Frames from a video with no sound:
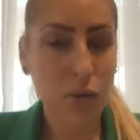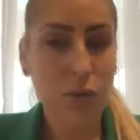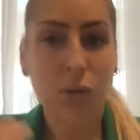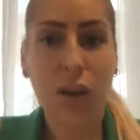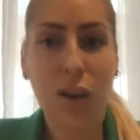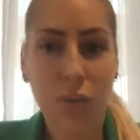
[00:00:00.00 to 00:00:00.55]
if
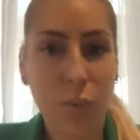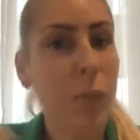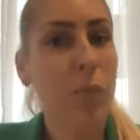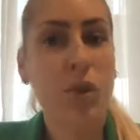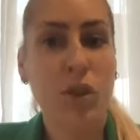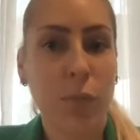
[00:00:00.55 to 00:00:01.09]
you have a
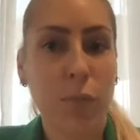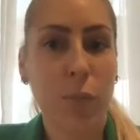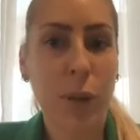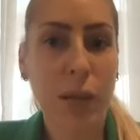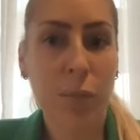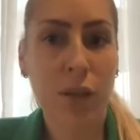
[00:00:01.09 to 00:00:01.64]
membership
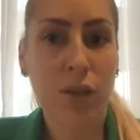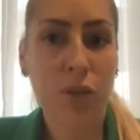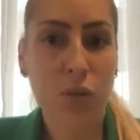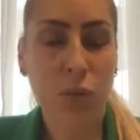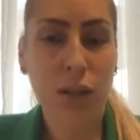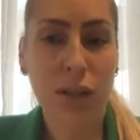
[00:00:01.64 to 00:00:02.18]
payment
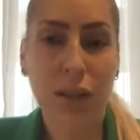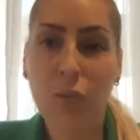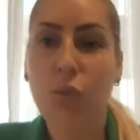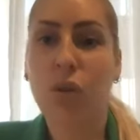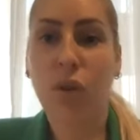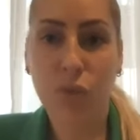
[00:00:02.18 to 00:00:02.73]
to it, that
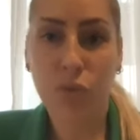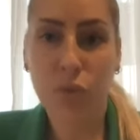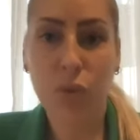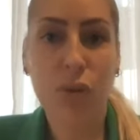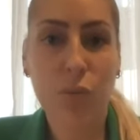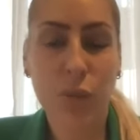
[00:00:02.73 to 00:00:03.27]
would of
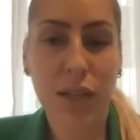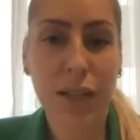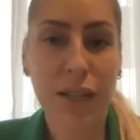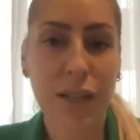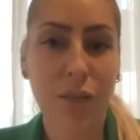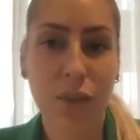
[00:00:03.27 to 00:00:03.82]
course be
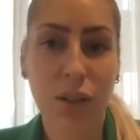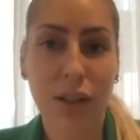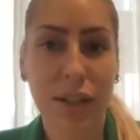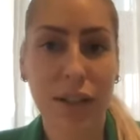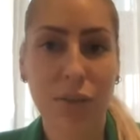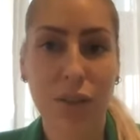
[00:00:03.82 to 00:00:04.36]
like a different
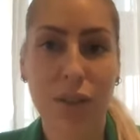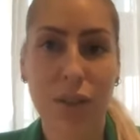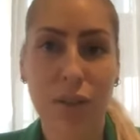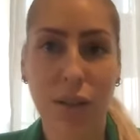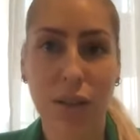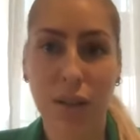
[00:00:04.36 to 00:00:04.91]
activity.
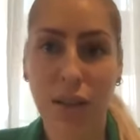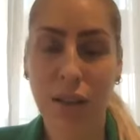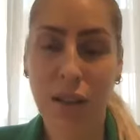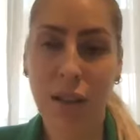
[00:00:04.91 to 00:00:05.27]
So I think,